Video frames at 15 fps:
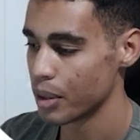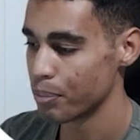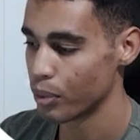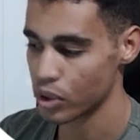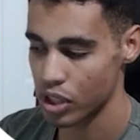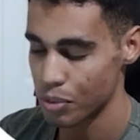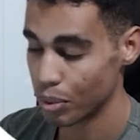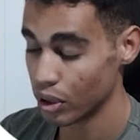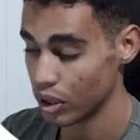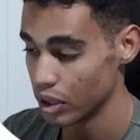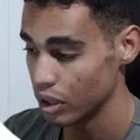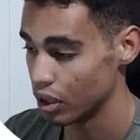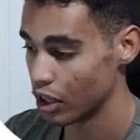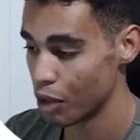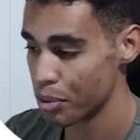
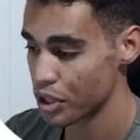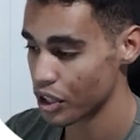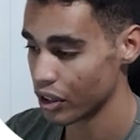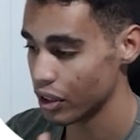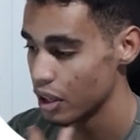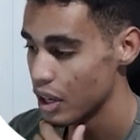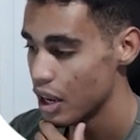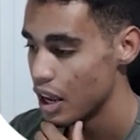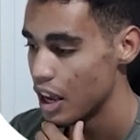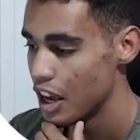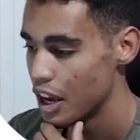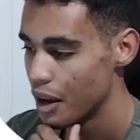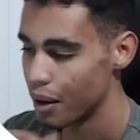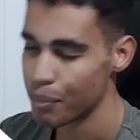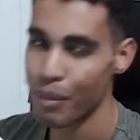possible option,
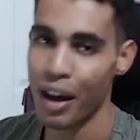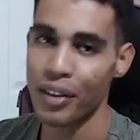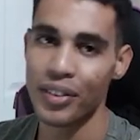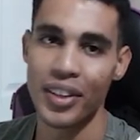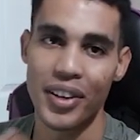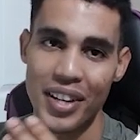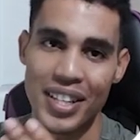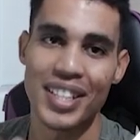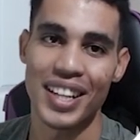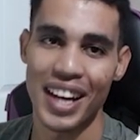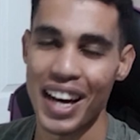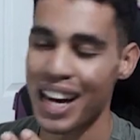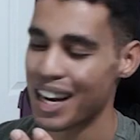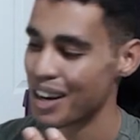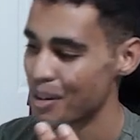but there is
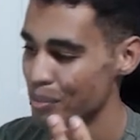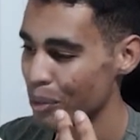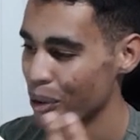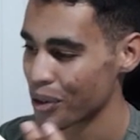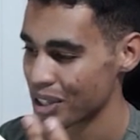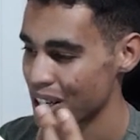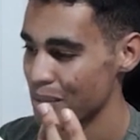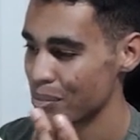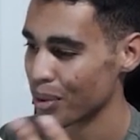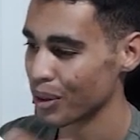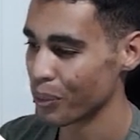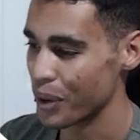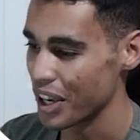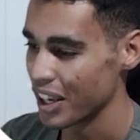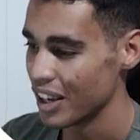a more simple
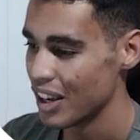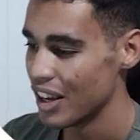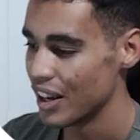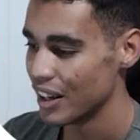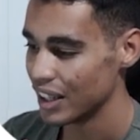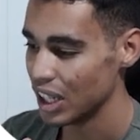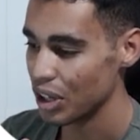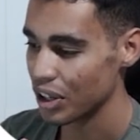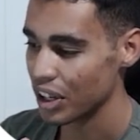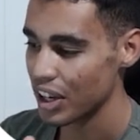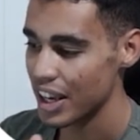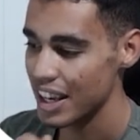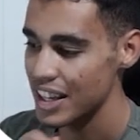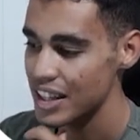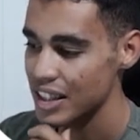way. Look,
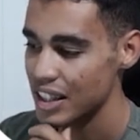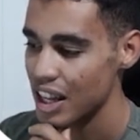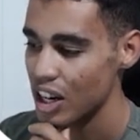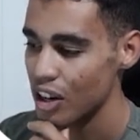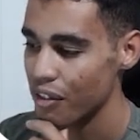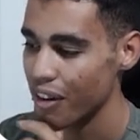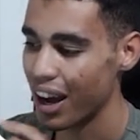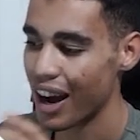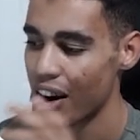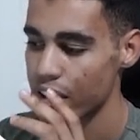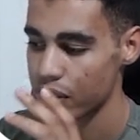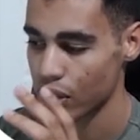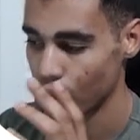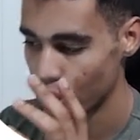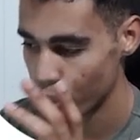instead of
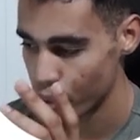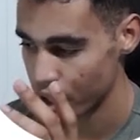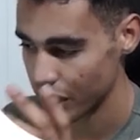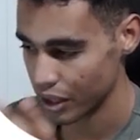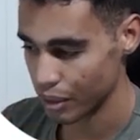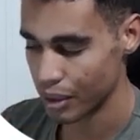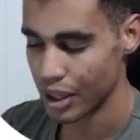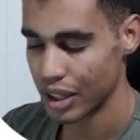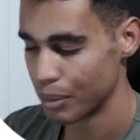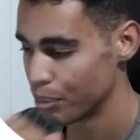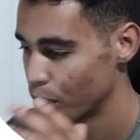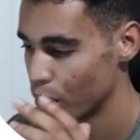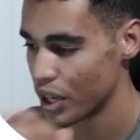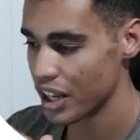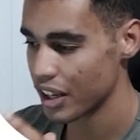hard coding,
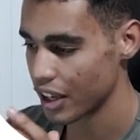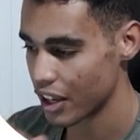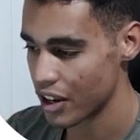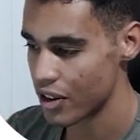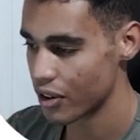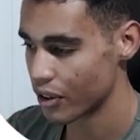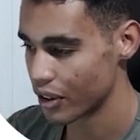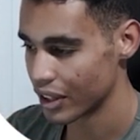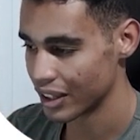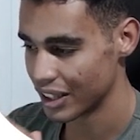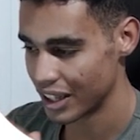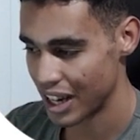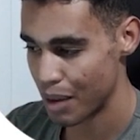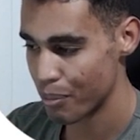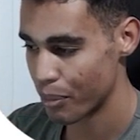putting here
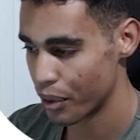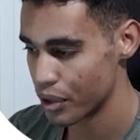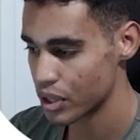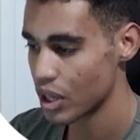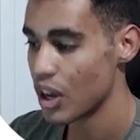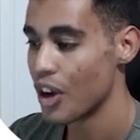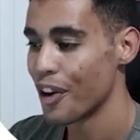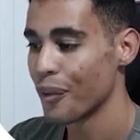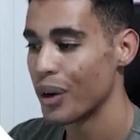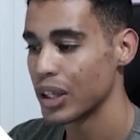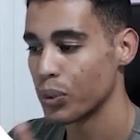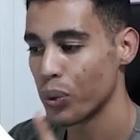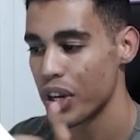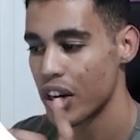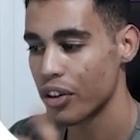the numbers, what
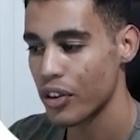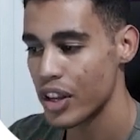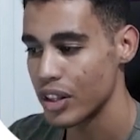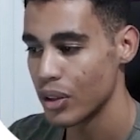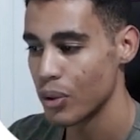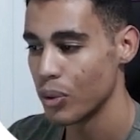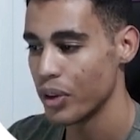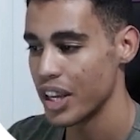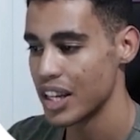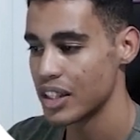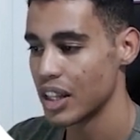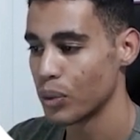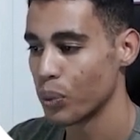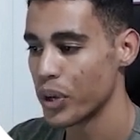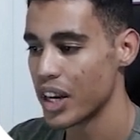we are going to do is
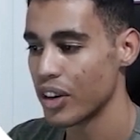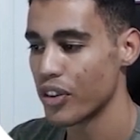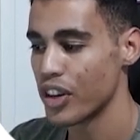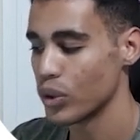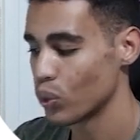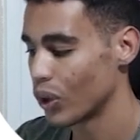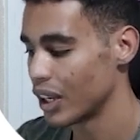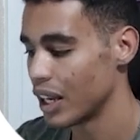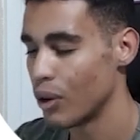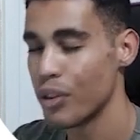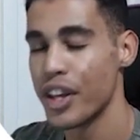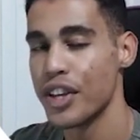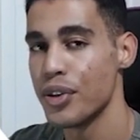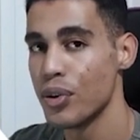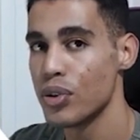that we are going to allow
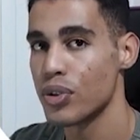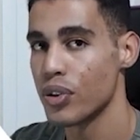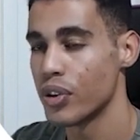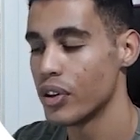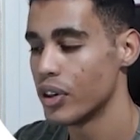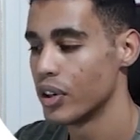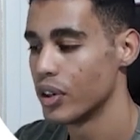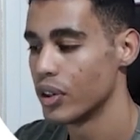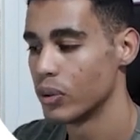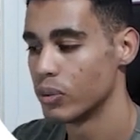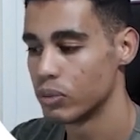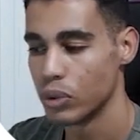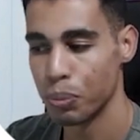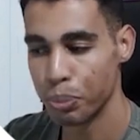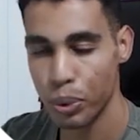the user
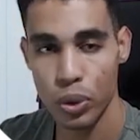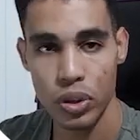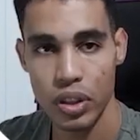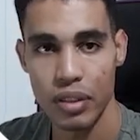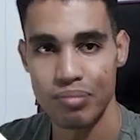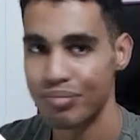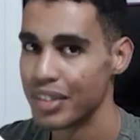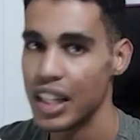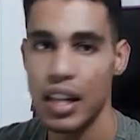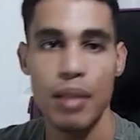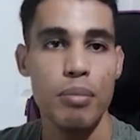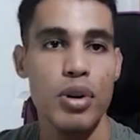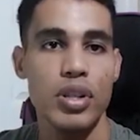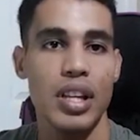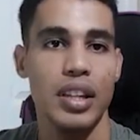to put the
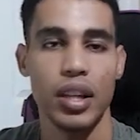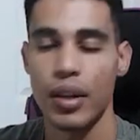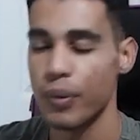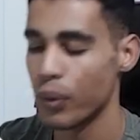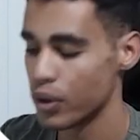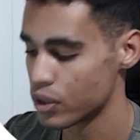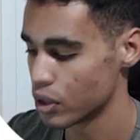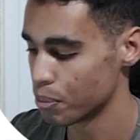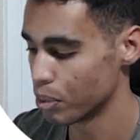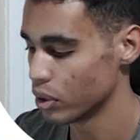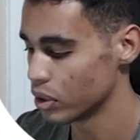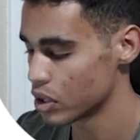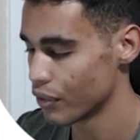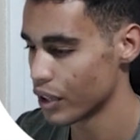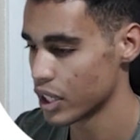numbers that he wants to
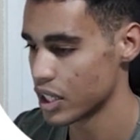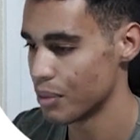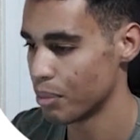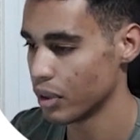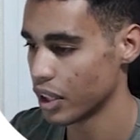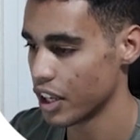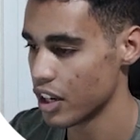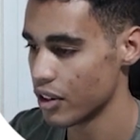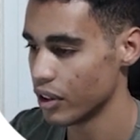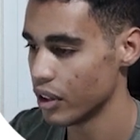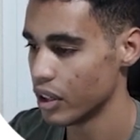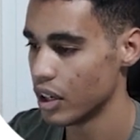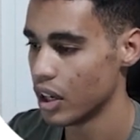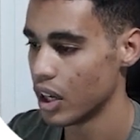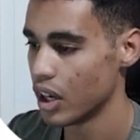put. So for example, here,
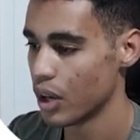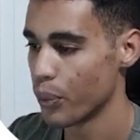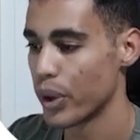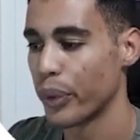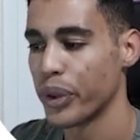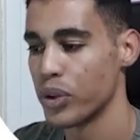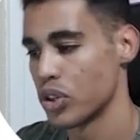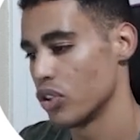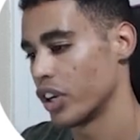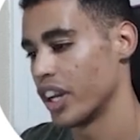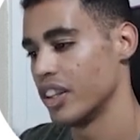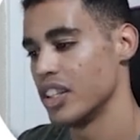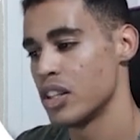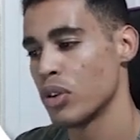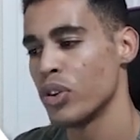we're going to say, okay,
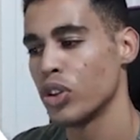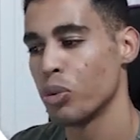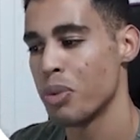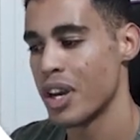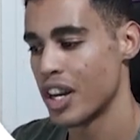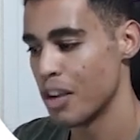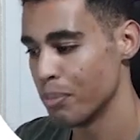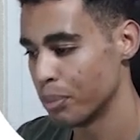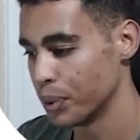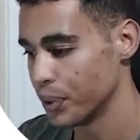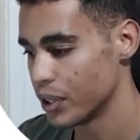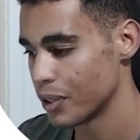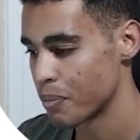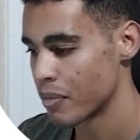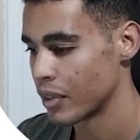this is going to be an
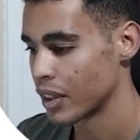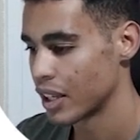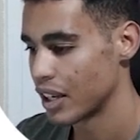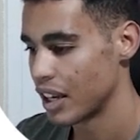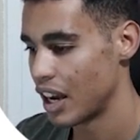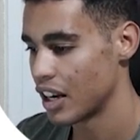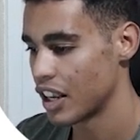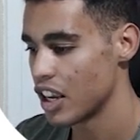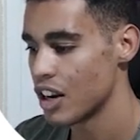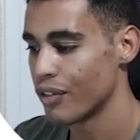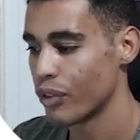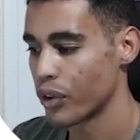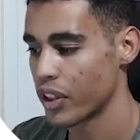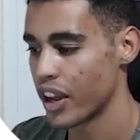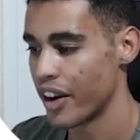input. And here
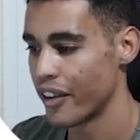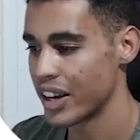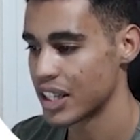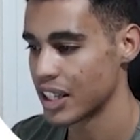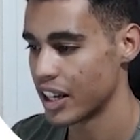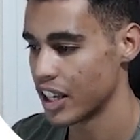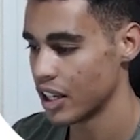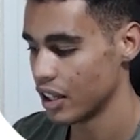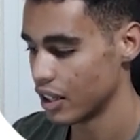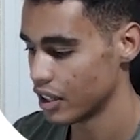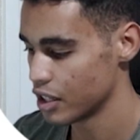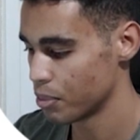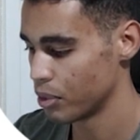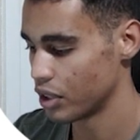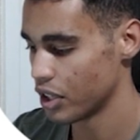for the RSI,
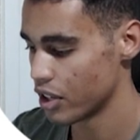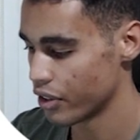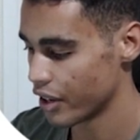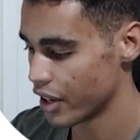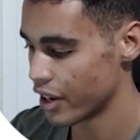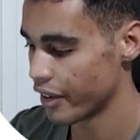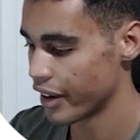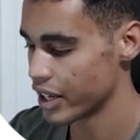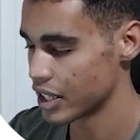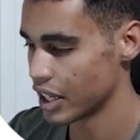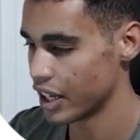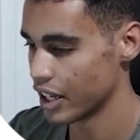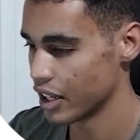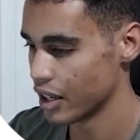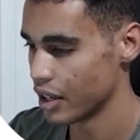let's put here
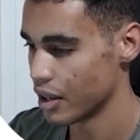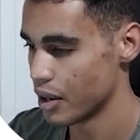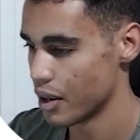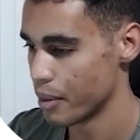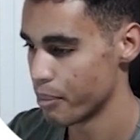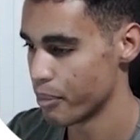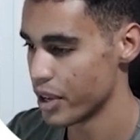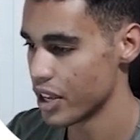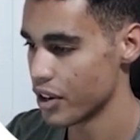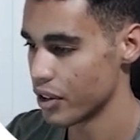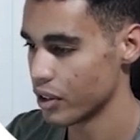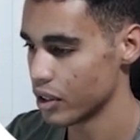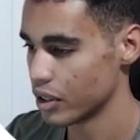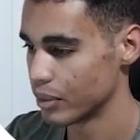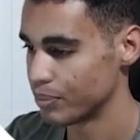RSI
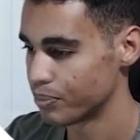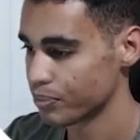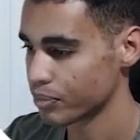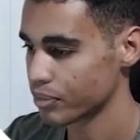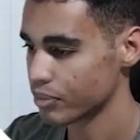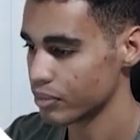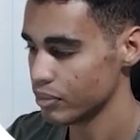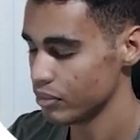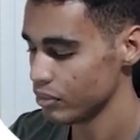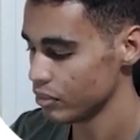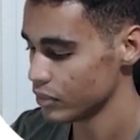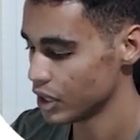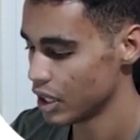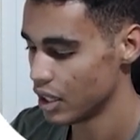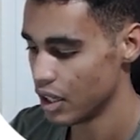period.
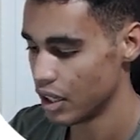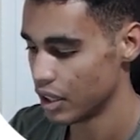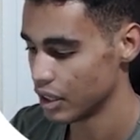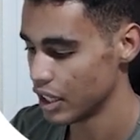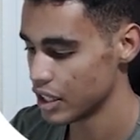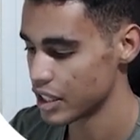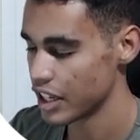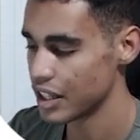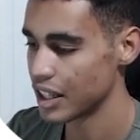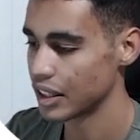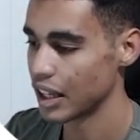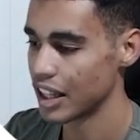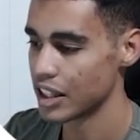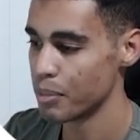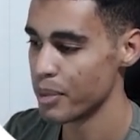Let's say that
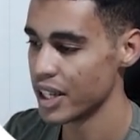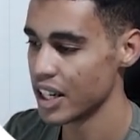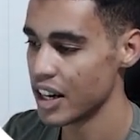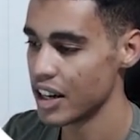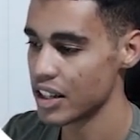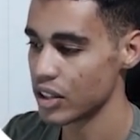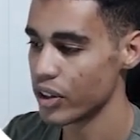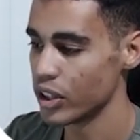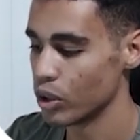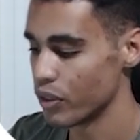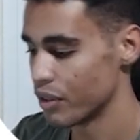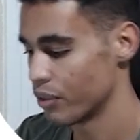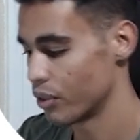at the beginning is going to be